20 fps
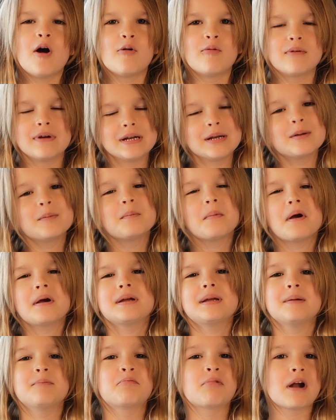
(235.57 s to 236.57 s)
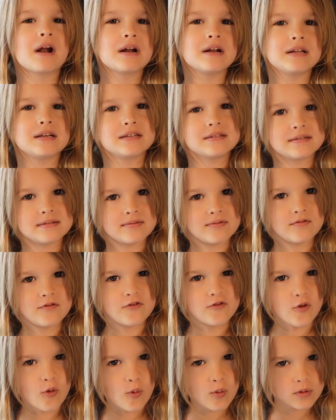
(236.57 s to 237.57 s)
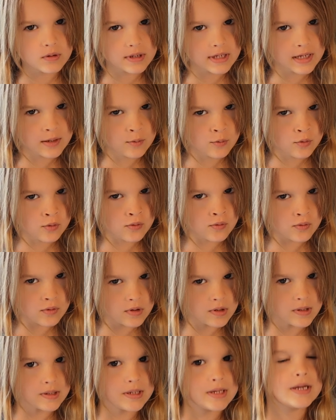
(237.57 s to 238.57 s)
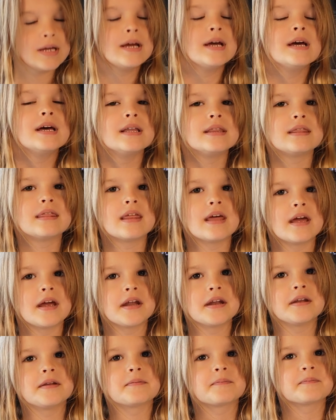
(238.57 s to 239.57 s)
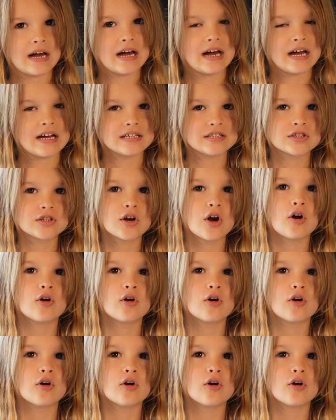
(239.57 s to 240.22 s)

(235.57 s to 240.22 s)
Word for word: When your monkey bread is fully cool, then ask